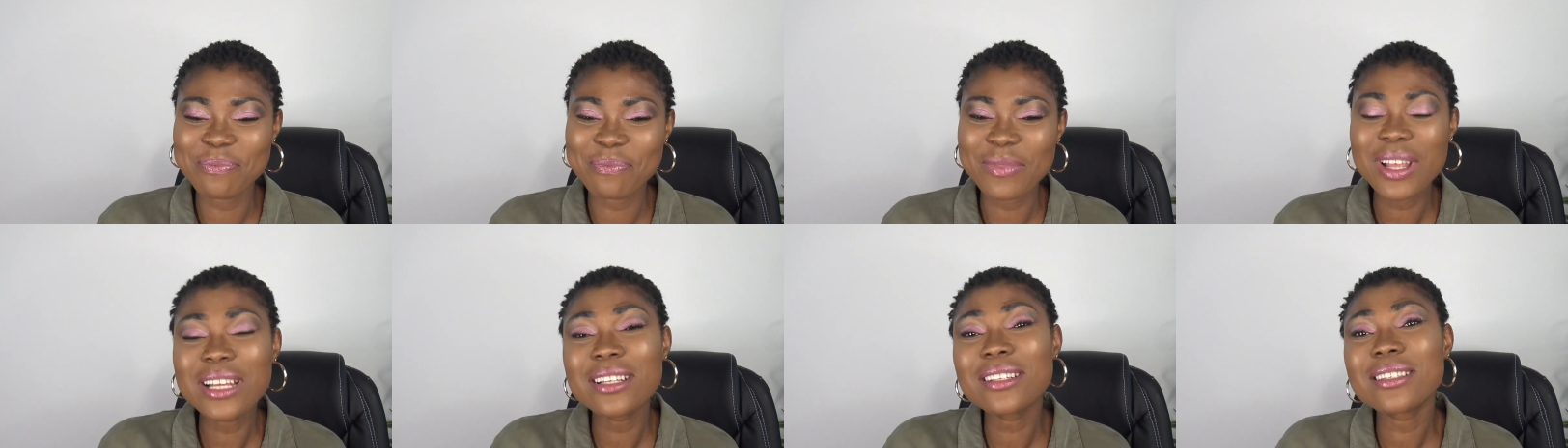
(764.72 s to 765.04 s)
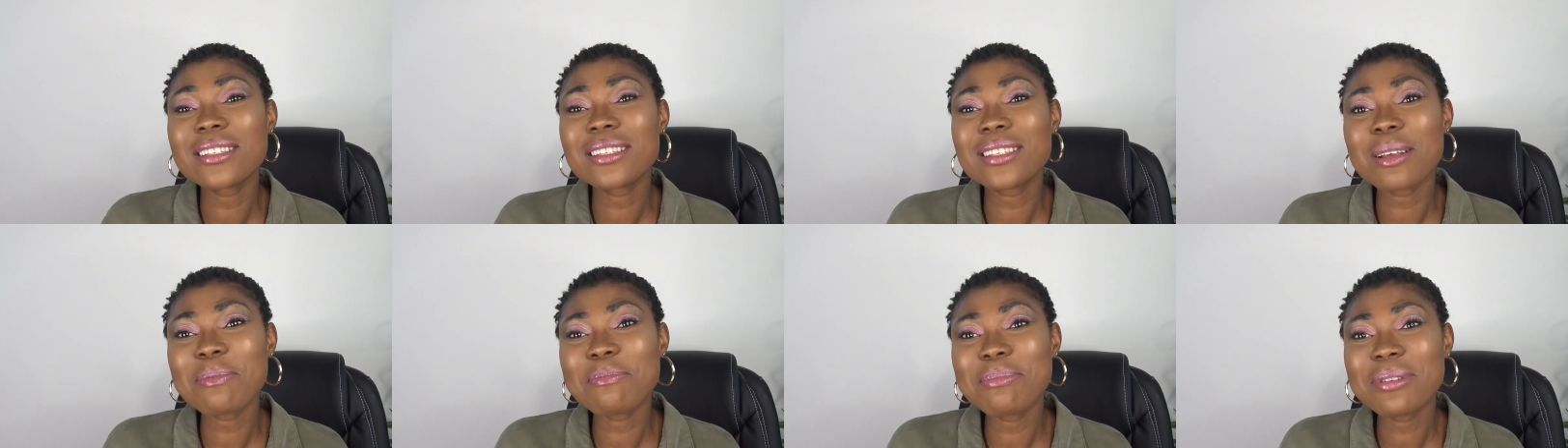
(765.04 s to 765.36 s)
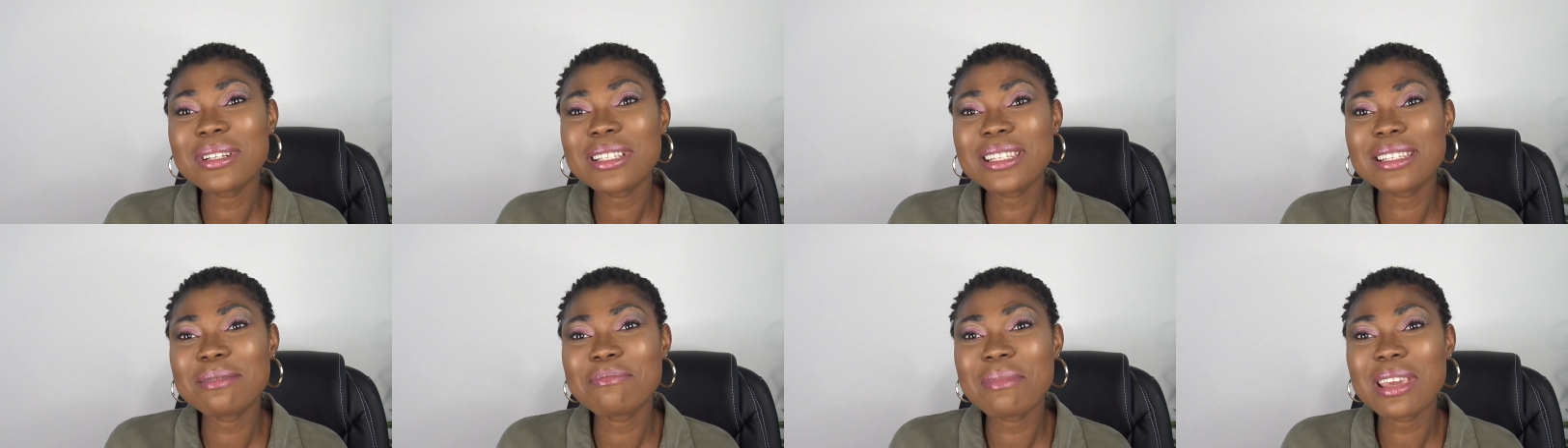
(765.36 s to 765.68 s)

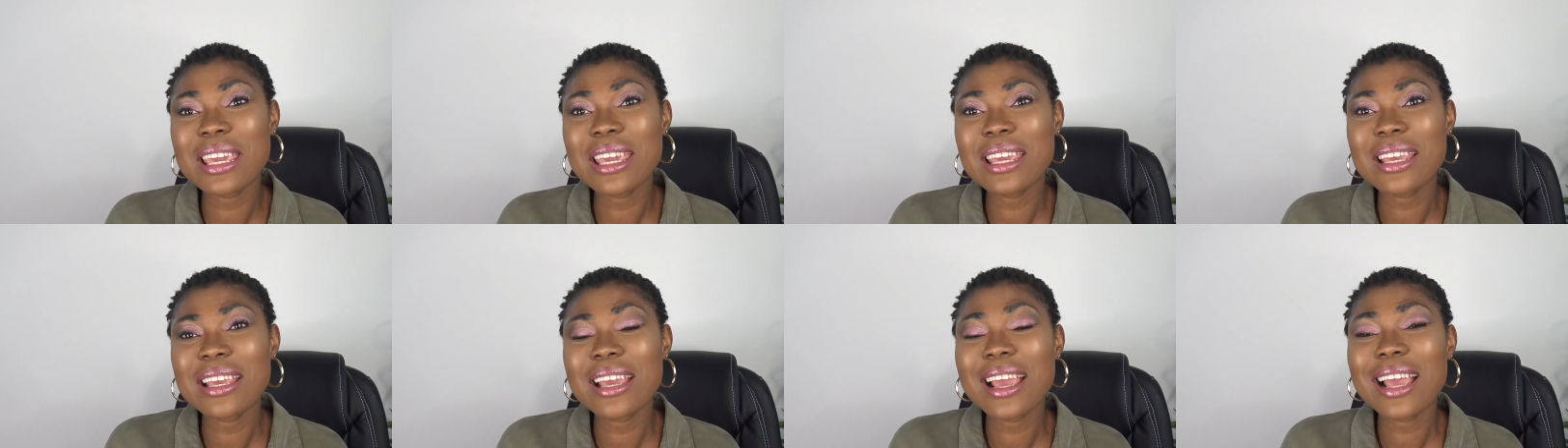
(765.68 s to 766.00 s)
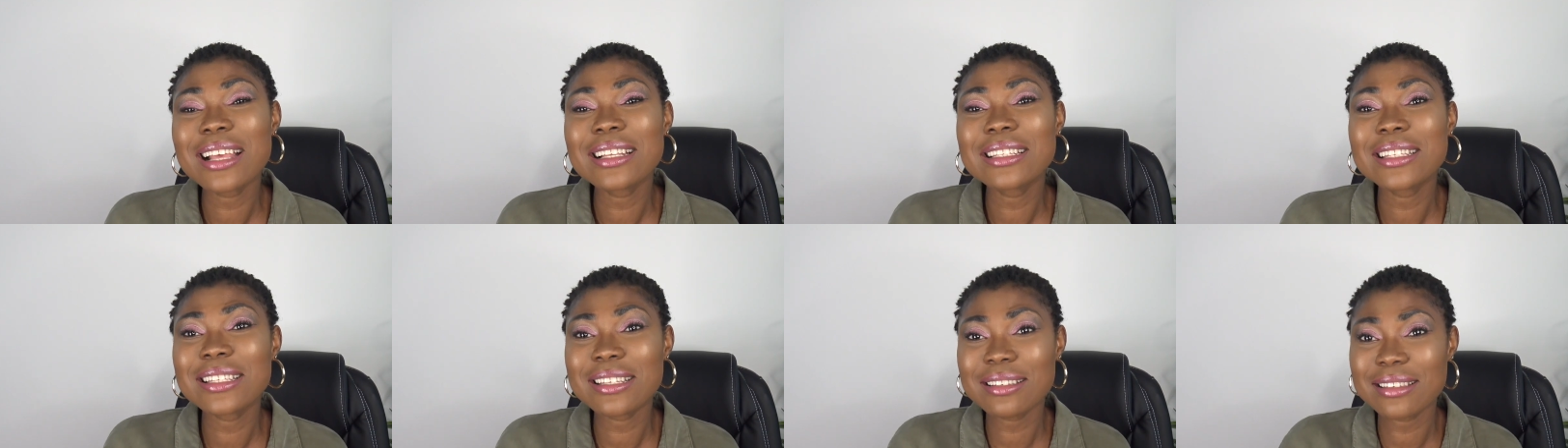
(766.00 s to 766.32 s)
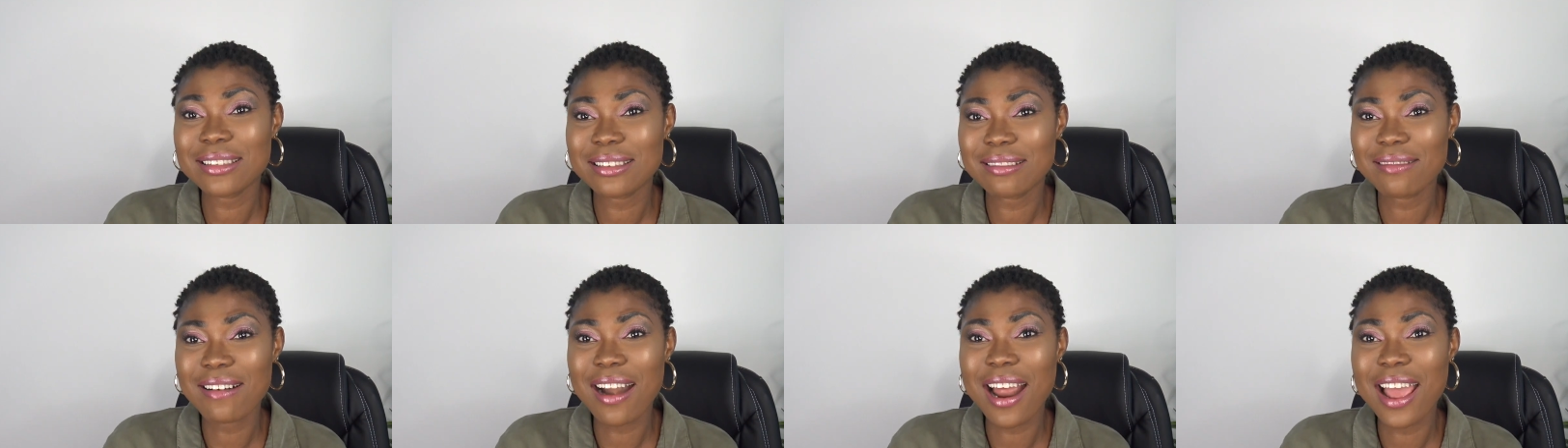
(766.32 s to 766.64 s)
Support me,
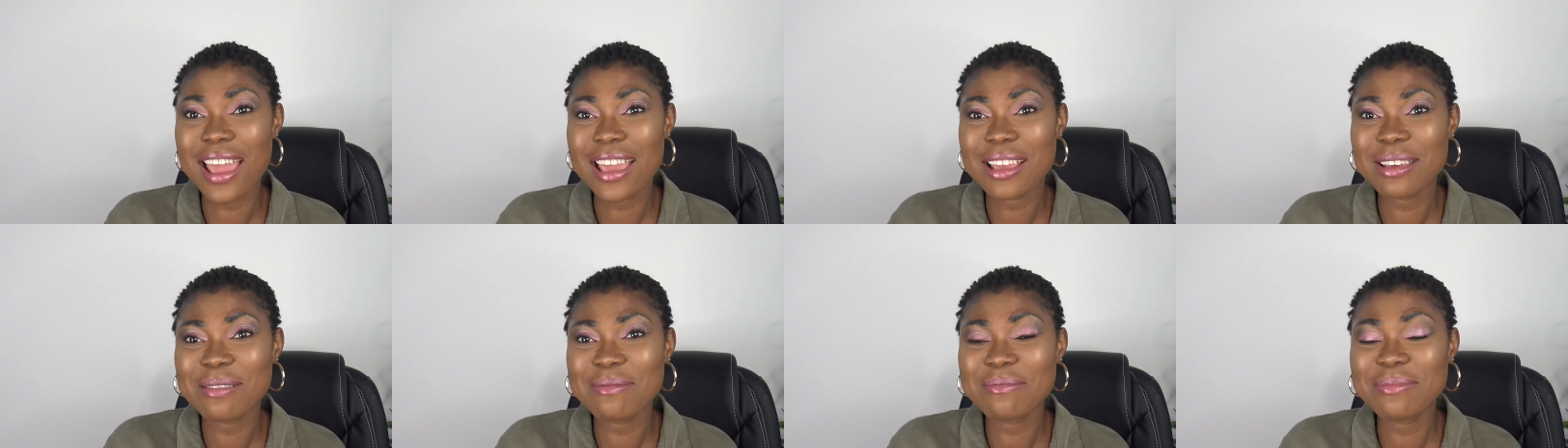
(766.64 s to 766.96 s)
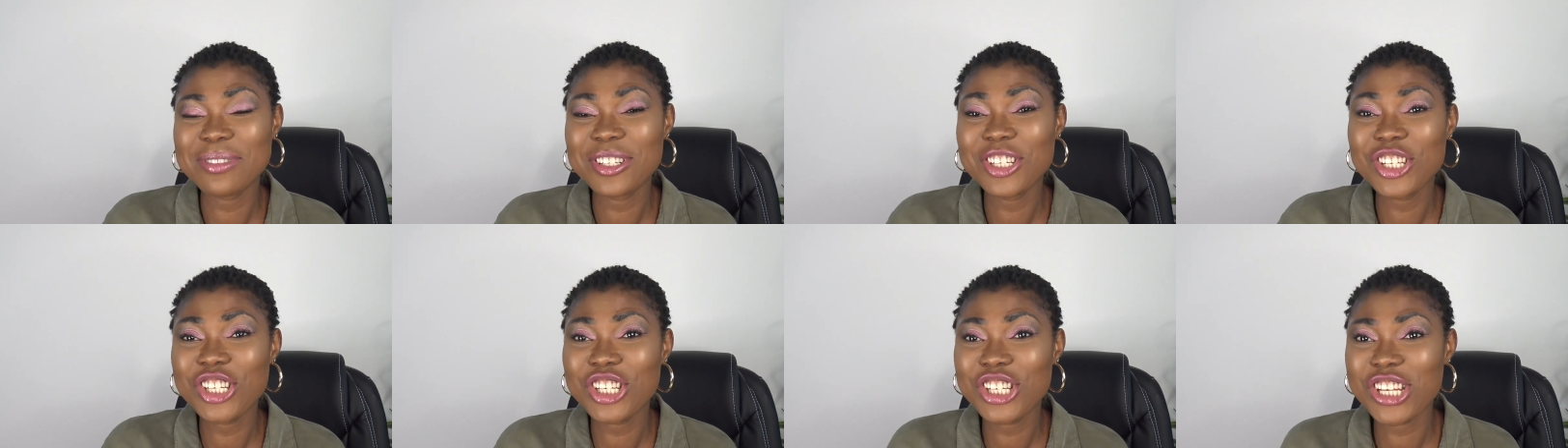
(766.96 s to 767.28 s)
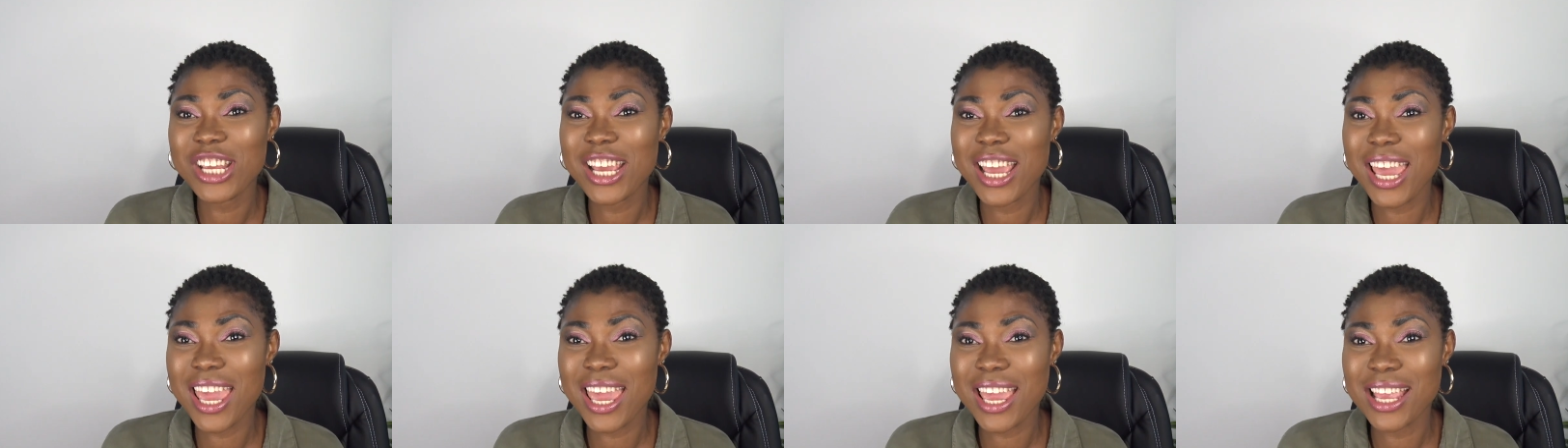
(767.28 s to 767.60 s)
subscribe,
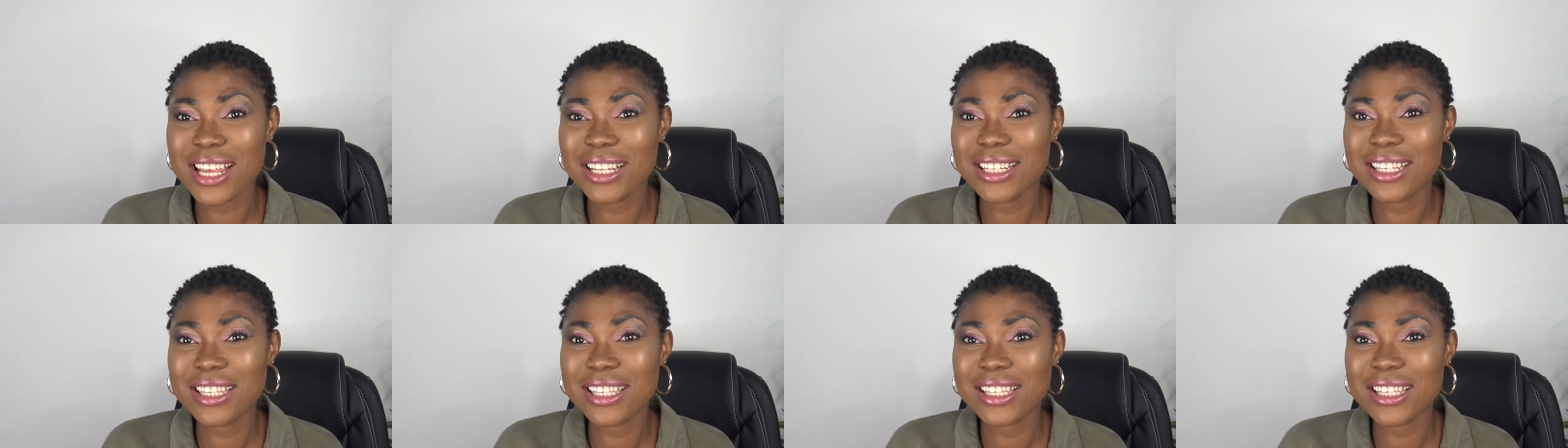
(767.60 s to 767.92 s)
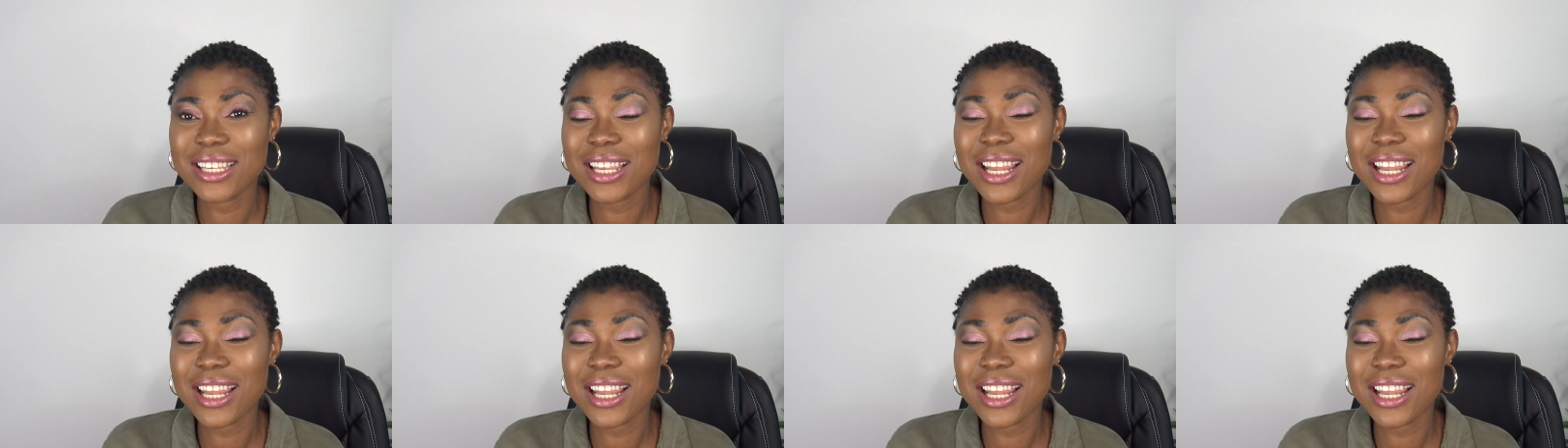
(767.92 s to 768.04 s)
share it,